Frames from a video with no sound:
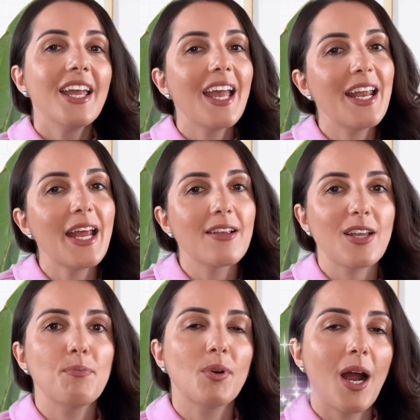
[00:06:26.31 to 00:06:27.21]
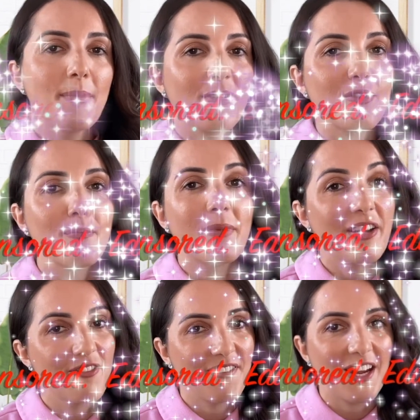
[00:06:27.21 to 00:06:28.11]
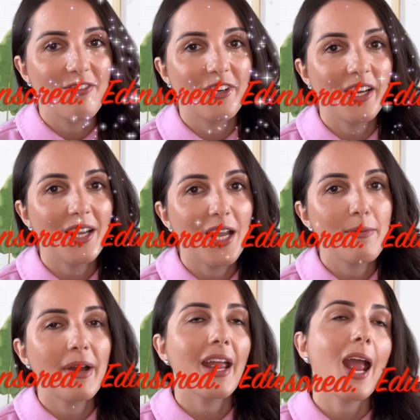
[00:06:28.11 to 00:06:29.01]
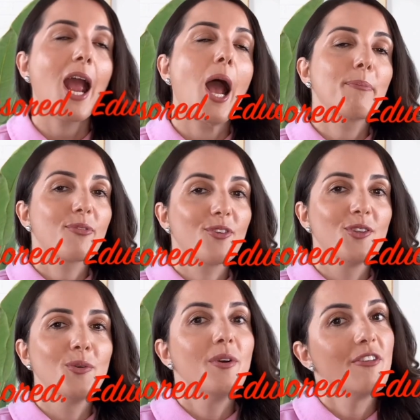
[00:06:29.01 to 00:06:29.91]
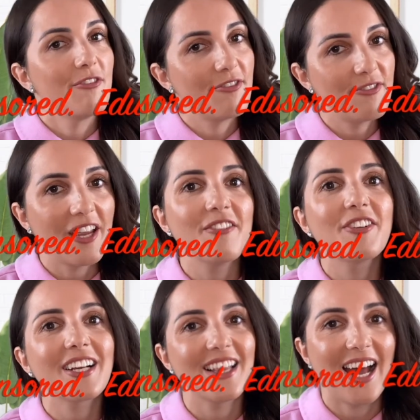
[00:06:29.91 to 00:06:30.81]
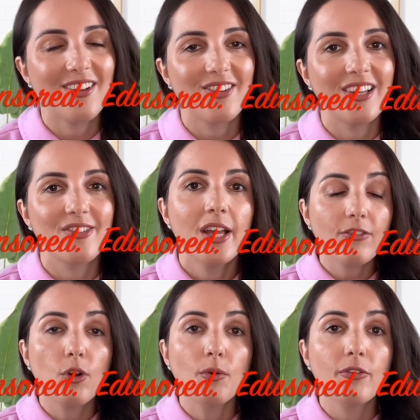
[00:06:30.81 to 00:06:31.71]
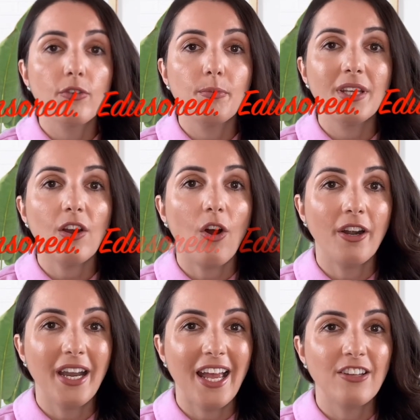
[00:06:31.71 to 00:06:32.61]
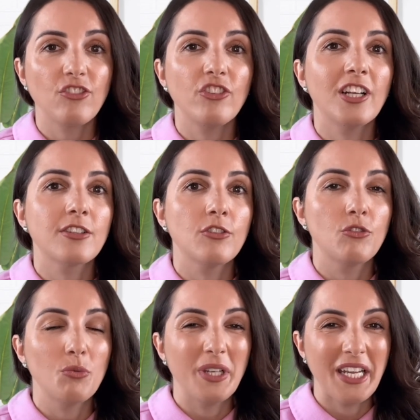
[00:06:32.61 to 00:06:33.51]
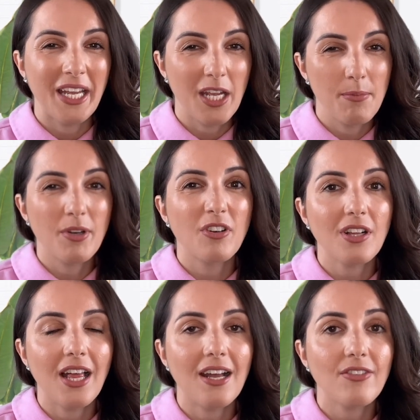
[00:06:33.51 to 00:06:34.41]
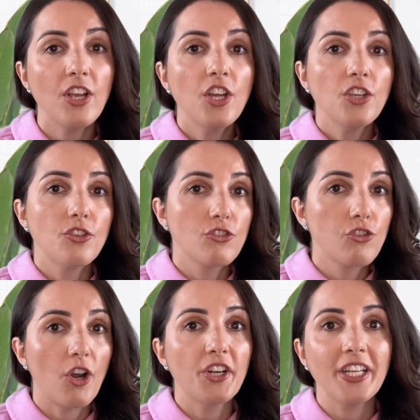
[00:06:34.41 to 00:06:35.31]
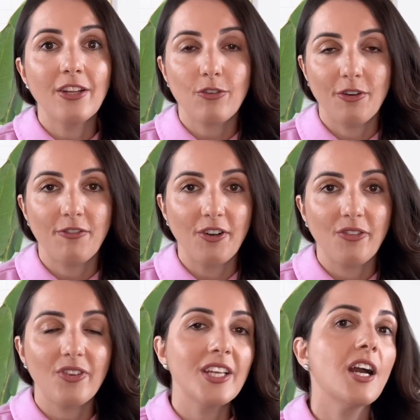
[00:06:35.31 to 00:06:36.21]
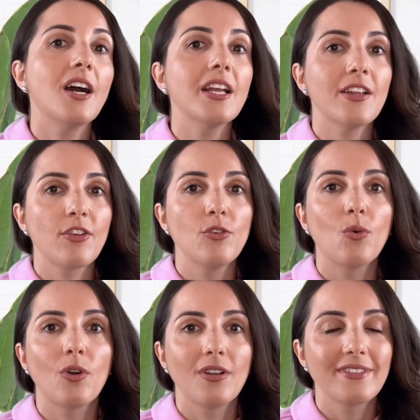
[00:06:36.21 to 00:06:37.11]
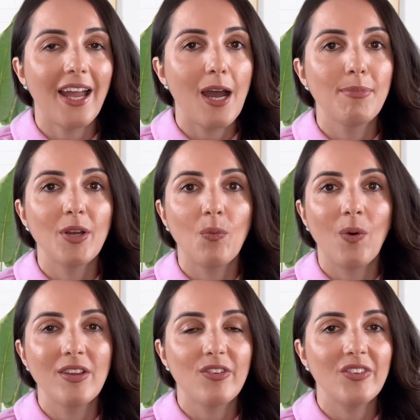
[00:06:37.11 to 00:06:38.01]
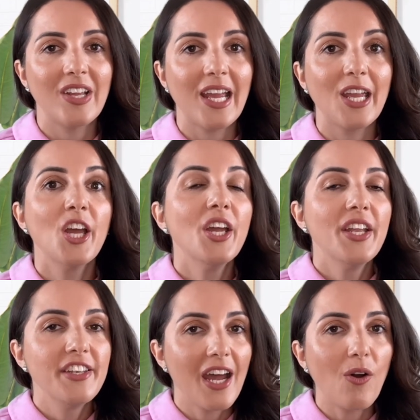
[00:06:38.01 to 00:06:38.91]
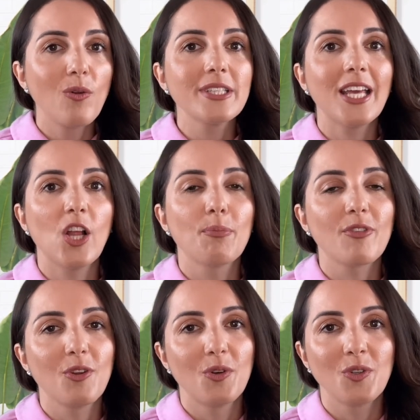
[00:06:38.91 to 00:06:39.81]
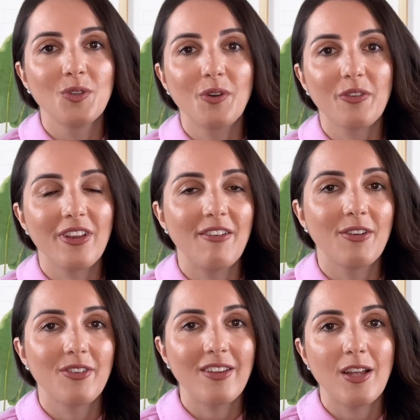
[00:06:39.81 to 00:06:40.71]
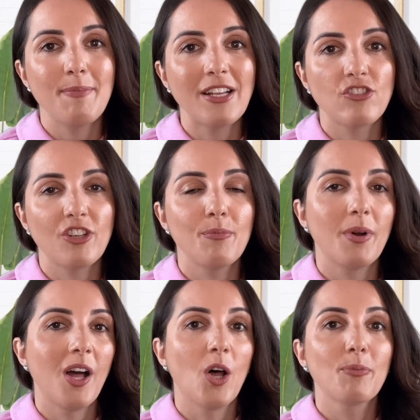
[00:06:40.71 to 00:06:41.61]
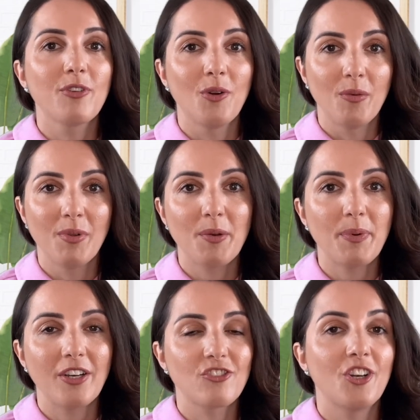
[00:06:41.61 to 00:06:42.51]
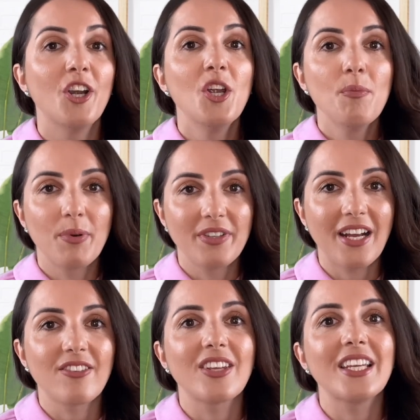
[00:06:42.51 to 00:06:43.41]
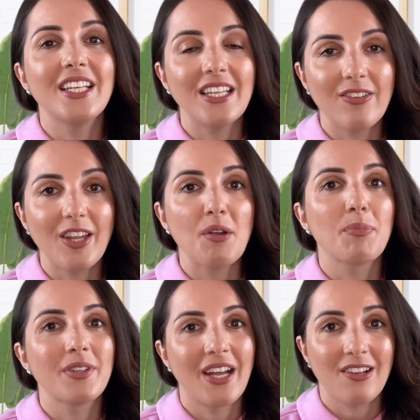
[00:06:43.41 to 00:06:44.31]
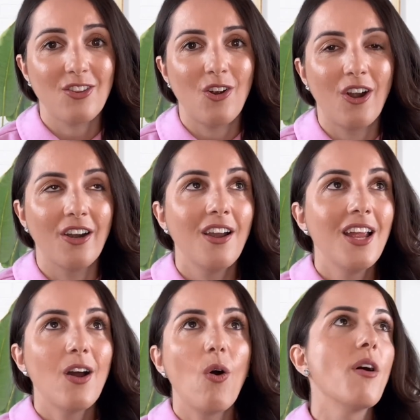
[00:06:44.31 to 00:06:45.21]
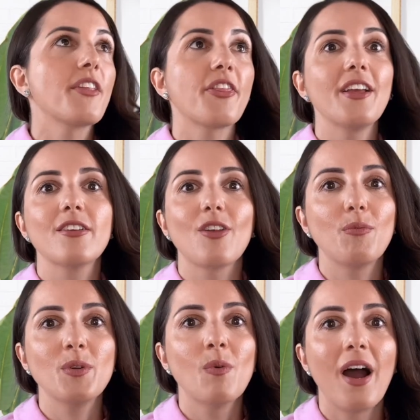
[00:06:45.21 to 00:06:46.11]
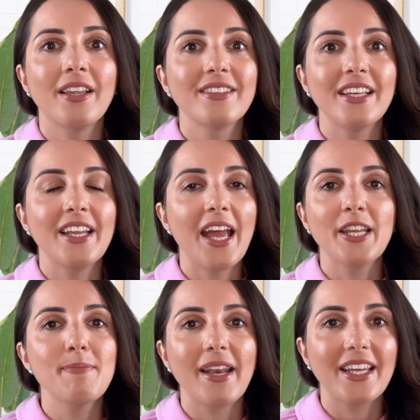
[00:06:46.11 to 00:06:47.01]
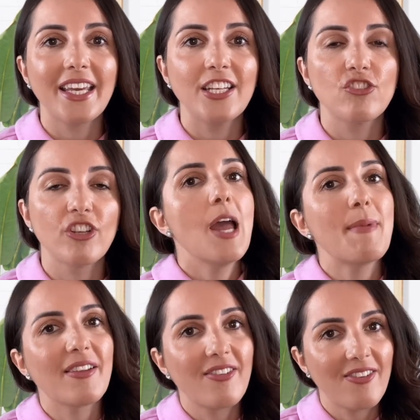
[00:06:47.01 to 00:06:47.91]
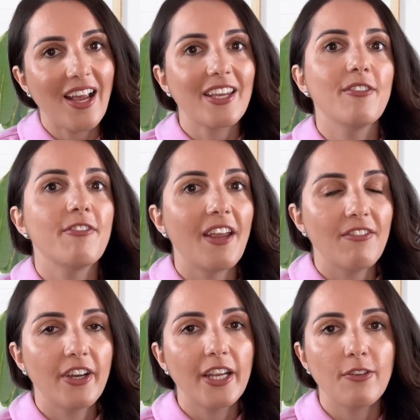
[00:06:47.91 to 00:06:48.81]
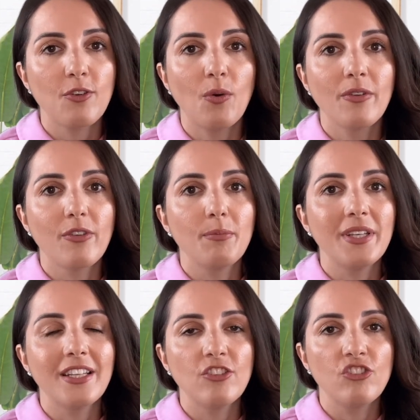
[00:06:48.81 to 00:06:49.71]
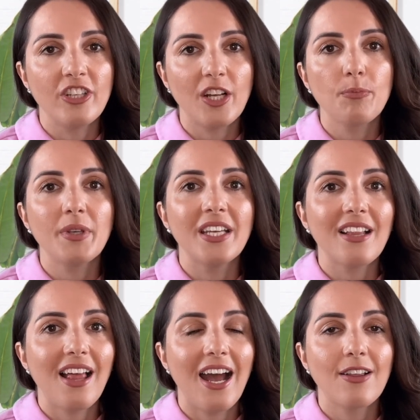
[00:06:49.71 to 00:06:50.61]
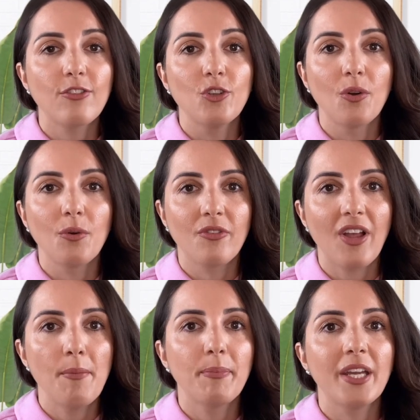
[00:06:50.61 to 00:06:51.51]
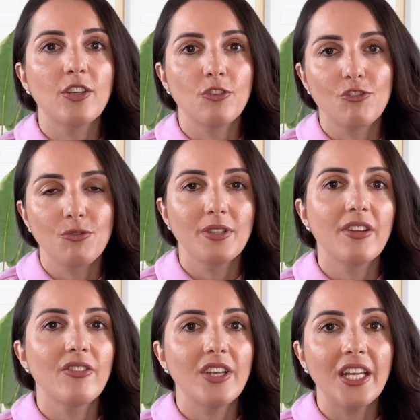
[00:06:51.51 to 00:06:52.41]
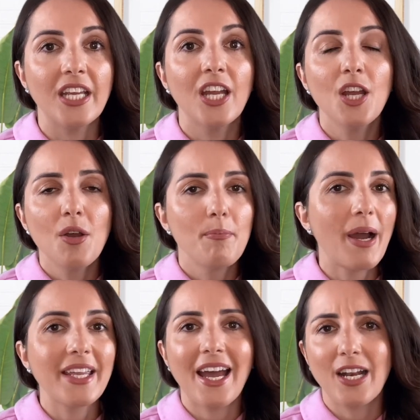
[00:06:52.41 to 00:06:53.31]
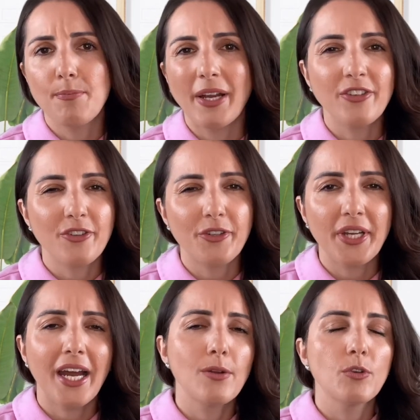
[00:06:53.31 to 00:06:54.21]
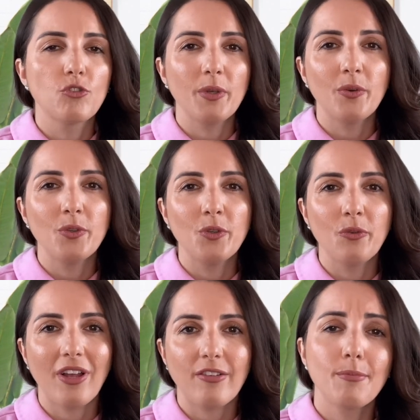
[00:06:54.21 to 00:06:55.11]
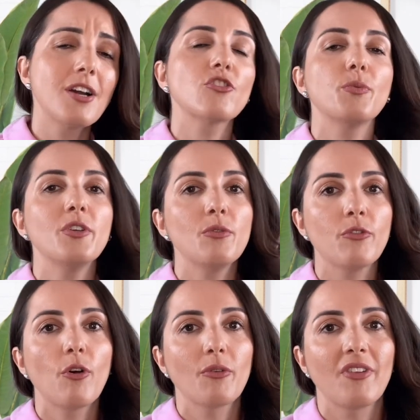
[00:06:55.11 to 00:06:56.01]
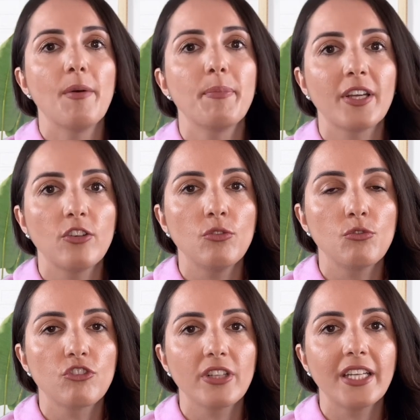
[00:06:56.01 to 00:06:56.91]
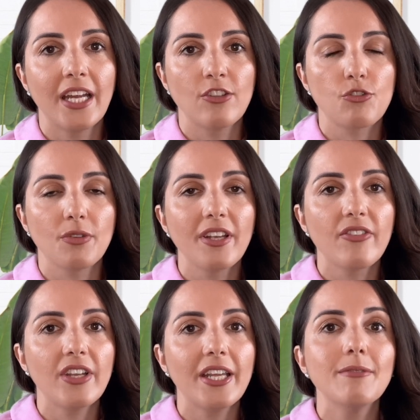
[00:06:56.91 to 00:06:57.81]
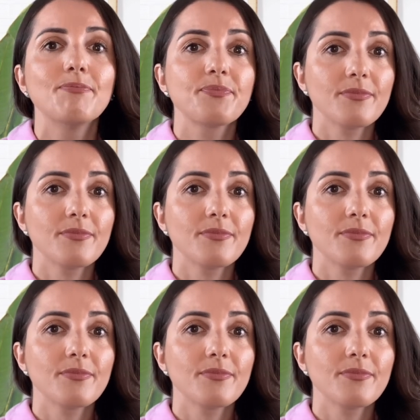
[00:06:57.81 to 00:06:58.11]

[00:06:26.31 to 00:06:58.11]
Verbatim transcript: And as I promised, my favorite and my absolute favorite classes is going to be our SGLT2 inhibitor class, your Jardiance or Farxiga. It's an oral tablet once a day not only helps lower glucose levels, as I mentioned, but helps lower blood pressure, protects the kidneys, and protects the heart. All the things that we want in any medication. And my second favorite is going to be the GLP class, your Ozempic, your Trulicity, by Bydureon, which we don't use as much. We use Ozempic usually and Trulicity.